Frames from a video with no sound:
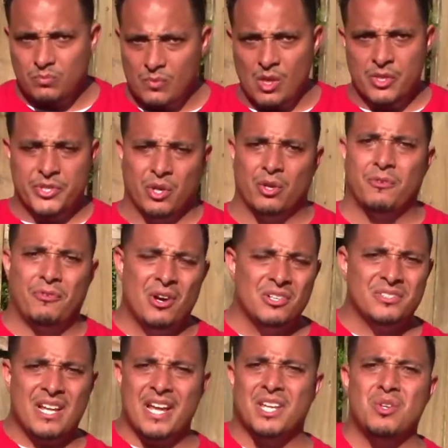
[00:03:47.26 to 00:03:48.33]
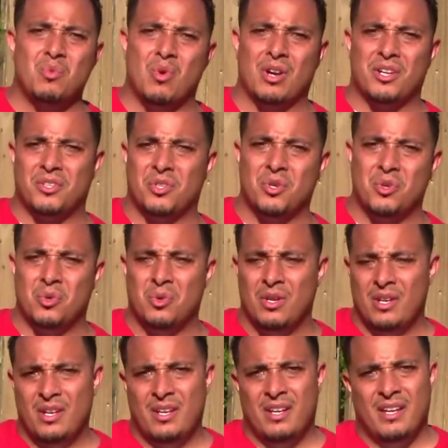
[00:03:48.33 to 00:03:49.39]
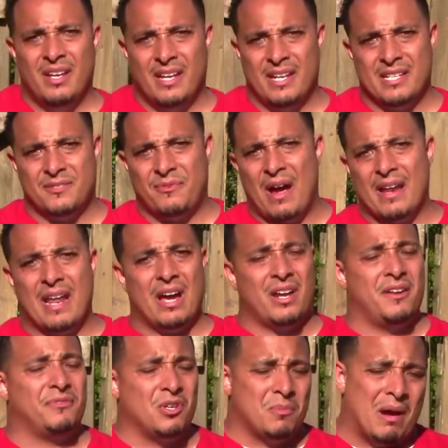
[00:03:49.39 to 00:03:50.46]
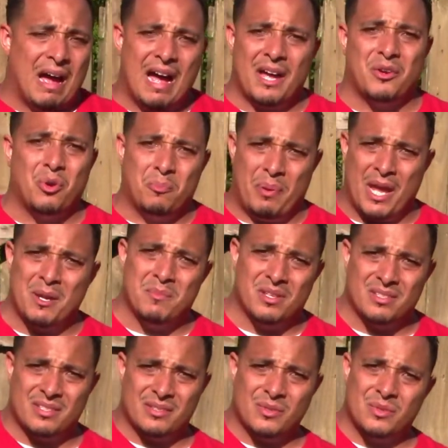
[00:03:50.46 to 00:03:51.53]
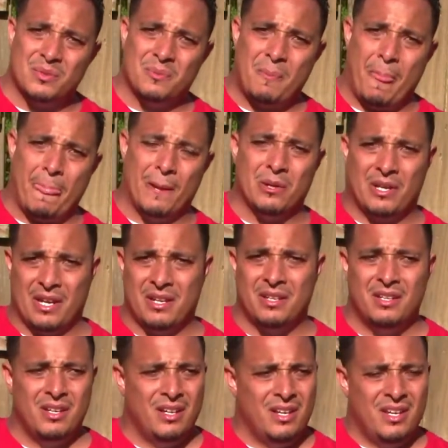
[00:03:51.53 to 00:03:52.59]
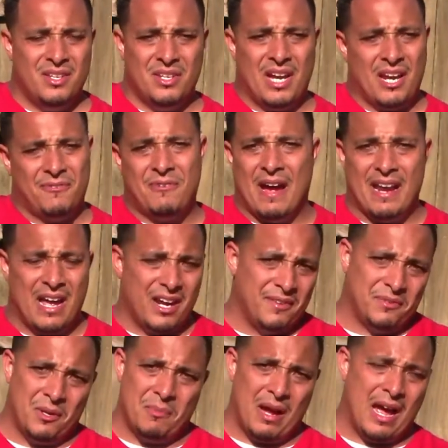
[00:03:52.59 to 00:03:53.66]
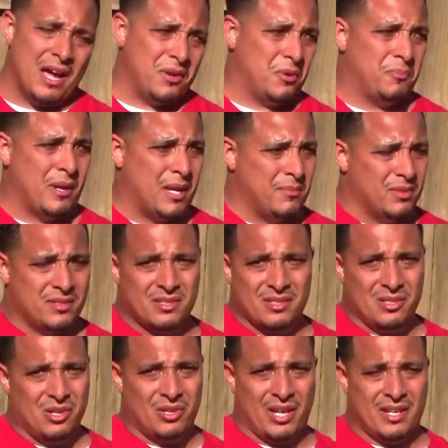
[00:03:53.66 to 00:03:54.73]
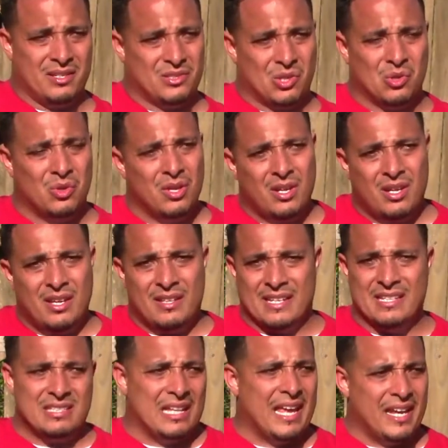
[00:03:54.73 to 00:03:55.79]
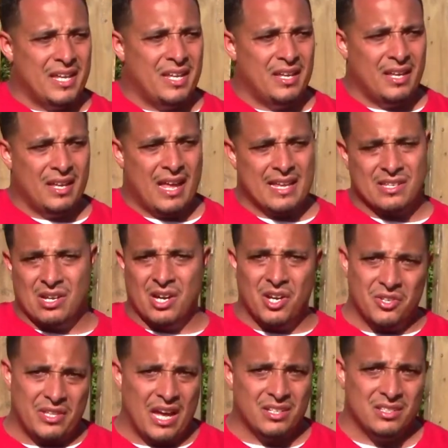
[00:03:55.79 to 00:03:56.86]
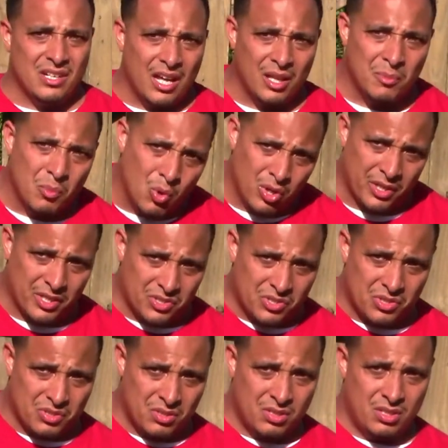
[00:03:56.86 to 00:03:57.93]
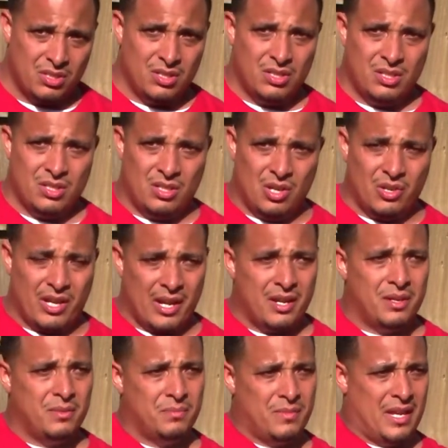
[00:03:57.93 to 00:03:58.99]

So the first thing you want to do is find out if they're behind on payments, okay? You got to find out if they're behind on payments, okay? So this lady has a $100,000 mortgage, okay?